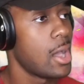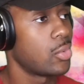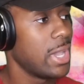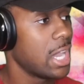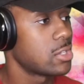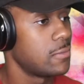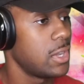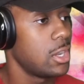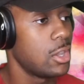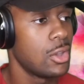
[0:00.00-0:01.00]
Reaction
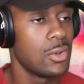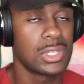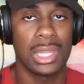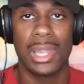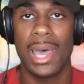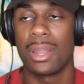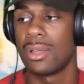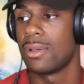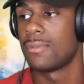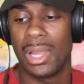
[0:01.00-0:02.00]
videos, a lot
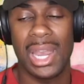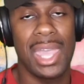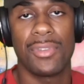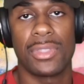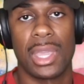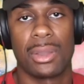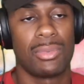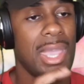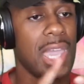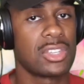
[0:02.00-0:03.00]
of everything.
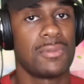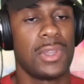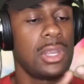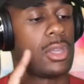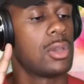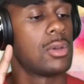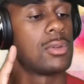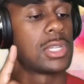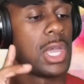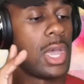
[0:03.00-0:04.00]
Reaction
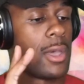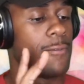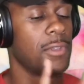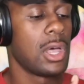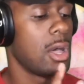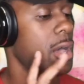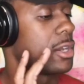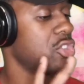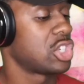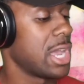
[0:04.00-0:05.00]
videos,
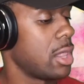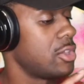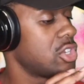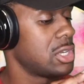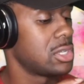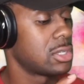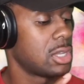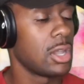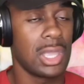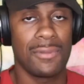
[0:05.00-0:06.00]
vlogs, challenges,
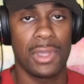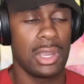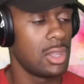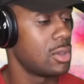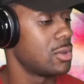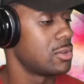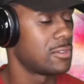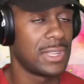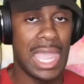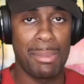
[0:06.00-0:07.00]
cooking
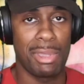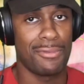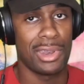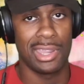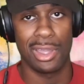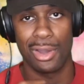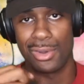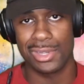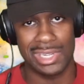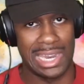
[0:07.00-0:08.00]
videos, gaming
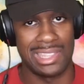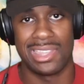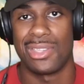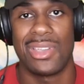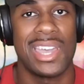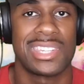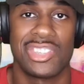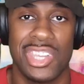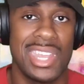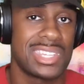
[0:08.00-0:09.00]
videos, anything you guys
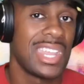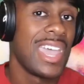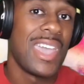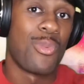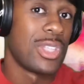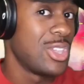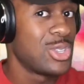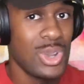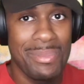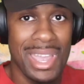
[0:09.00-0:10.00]
suggest when you
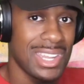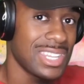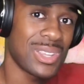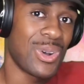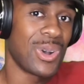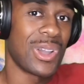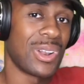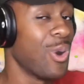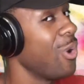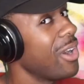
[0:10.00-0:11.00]
join my
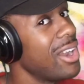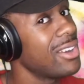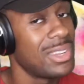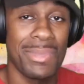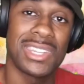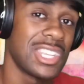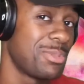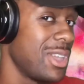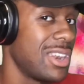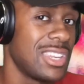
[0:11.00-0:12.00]
Discord or message
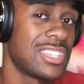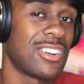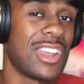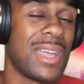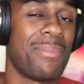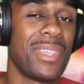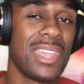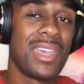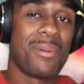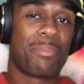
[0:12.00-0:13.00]
me on Instagram.
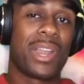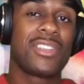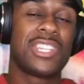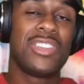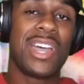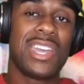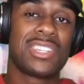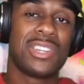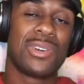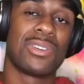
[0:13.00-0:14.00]
But I'll see you
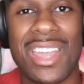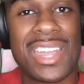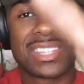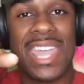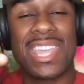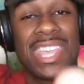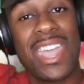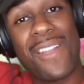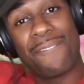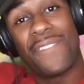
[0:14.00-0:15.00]
guys soon. Take
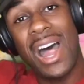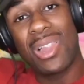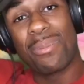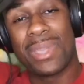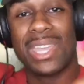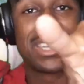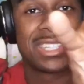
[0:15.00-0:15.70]
care and follow me.